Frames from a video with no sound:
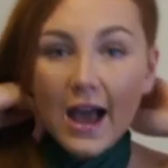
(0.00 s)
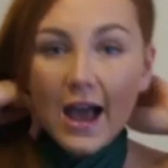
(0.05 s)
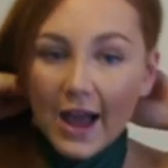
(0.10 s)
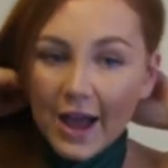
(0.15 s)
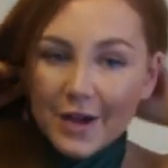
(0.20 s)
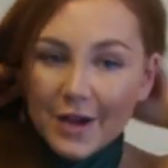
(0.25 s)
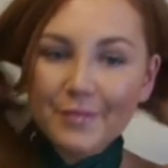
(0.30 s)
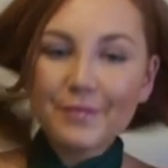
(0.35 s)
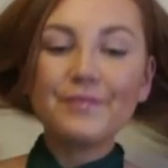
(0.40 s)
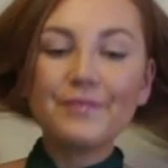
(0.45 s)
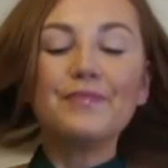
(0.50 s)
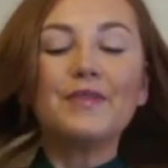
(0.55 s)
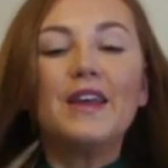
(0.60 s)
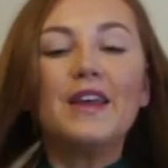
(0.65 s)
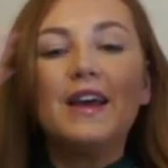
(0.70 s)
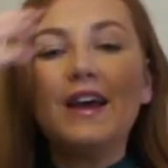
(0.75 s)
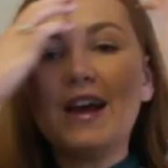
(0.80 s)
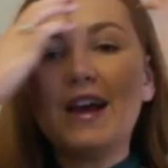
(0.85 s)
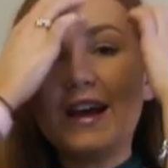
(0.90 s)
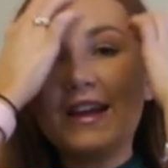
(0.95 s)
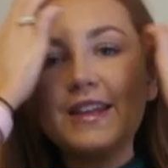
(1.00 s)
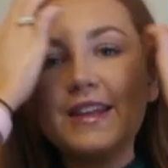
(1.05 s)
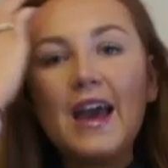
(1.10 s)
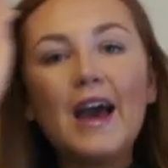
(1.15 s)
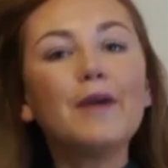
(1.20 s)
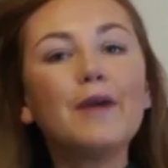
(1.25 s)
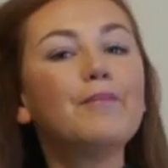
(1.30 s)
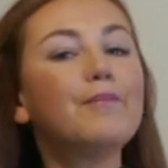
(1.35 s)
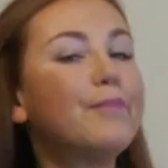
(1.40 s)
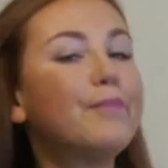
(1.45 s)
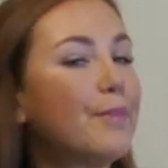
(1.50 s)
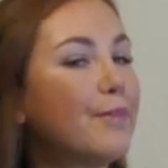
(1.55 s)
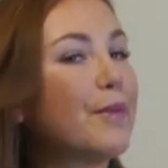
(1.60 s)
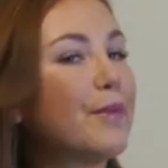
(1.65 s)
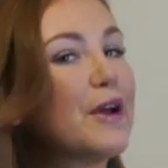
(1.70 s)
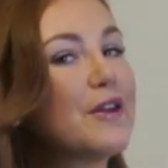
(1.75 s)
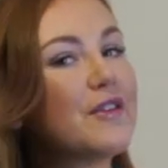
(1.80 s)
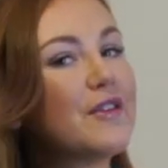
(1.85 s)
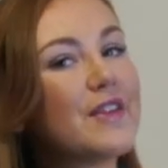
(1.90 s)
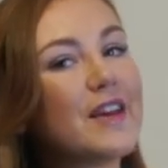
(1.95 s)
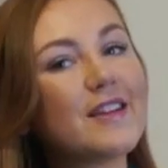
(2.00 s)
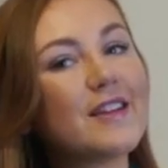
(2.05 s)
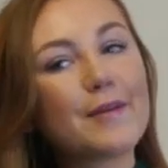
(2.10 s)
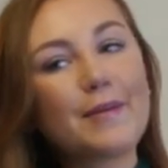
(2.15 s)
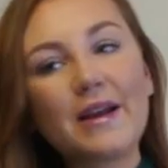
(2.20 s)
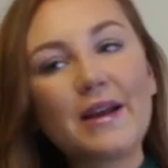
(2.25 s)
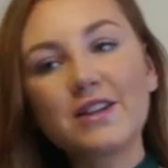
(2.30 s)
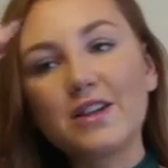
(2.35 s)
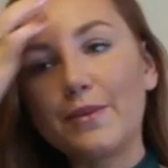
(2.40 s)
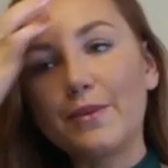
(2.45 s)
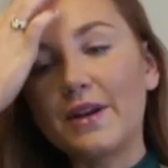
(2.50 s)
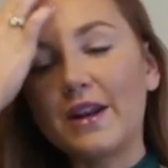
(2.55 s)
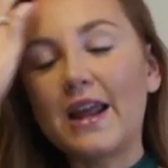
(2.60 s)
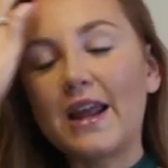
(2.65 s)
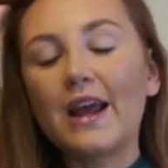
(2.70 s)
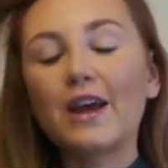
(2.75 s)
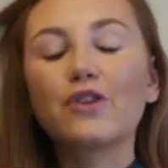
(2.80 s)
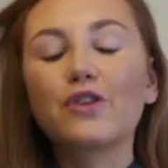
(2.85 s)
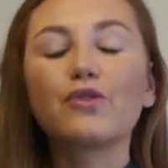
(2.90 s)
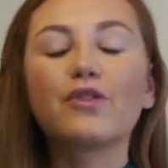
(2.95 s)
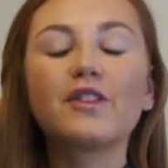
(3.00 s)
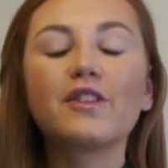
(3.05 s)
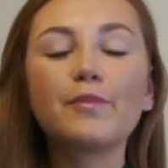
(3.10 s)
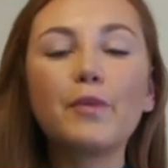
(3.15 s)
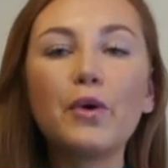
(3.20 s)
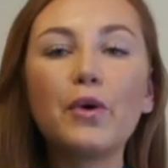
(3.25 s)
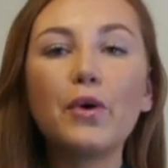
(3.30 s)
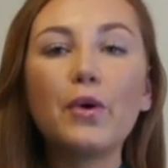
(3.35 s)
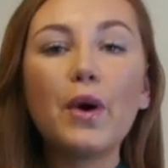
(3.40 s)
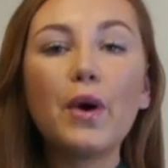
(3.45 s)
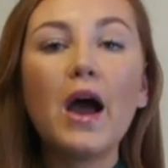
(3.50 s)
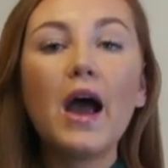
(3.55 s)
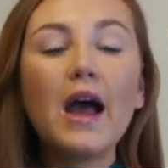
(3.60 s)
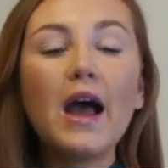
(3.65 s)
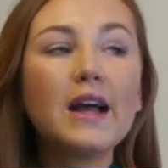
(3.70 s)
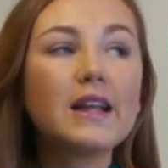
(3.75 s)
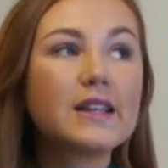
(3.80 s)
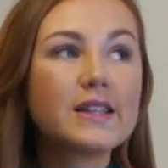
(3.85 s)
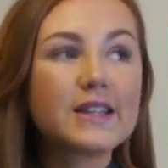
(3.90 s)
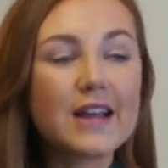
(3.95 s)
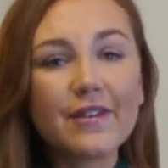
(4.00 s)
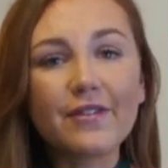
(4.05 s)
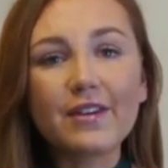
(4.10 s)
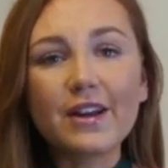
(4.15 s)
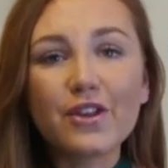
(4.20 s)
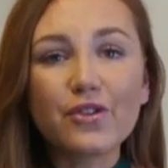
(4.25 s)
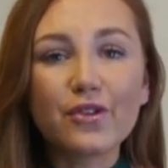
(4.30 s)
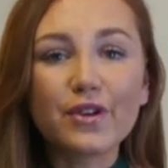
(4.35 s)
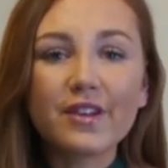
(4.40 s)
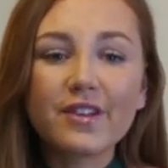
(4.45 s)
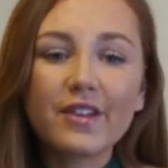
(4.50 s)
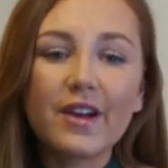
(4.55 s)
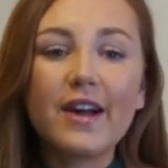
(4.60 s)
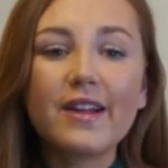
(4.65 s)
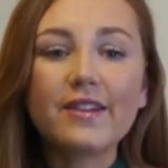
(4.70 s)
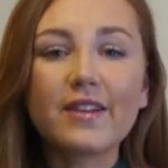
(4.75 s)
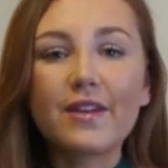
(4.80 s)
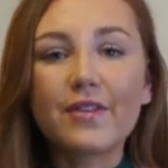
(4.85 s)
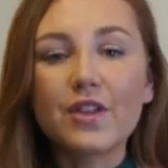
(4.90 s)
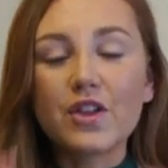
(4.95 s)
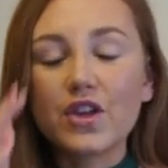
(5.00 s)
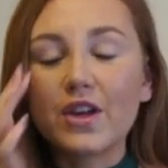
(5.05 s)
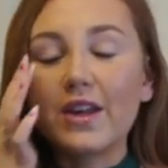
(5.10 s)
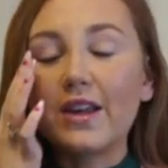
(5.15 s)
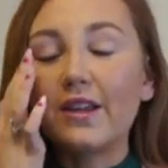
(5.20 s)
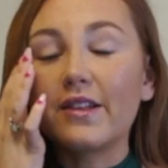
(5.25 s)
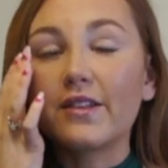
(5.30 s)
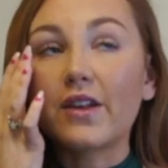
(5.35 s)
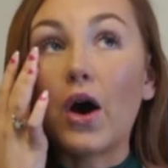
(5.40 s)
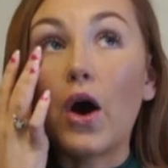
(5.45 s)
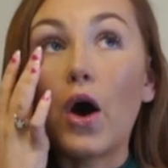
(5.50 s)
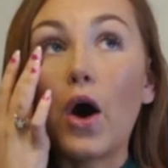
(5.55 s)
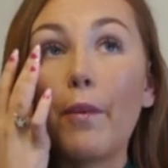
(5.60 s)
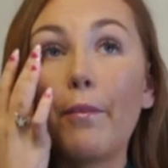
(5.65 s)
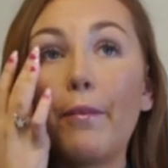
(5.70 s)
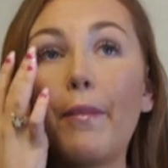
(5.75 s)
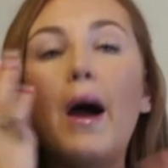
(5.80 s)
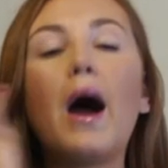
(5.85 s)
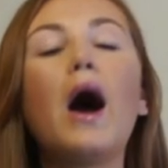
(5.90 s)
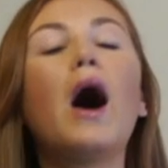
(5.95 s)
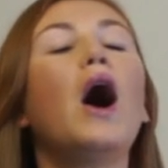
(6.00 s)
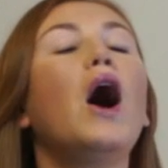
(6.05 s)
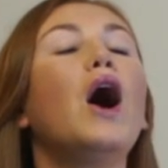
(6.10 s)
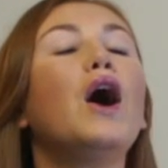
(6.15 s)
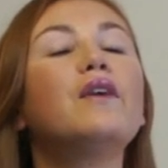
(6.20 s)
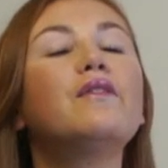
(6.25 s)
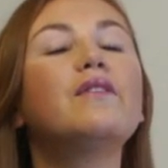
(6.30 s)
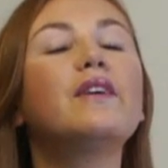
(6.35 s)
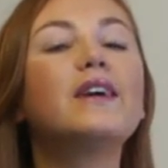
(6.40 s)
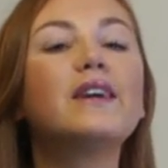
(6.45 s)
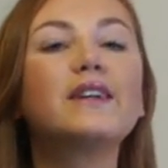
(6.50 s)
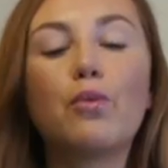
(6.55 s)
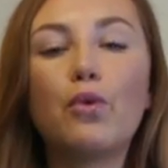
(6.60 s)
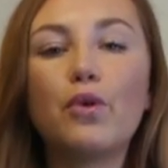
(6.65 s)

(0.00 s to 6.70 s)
Um, and yeah, both of these I picked up in an extra small, definitely true to size, like the jeans are perfect.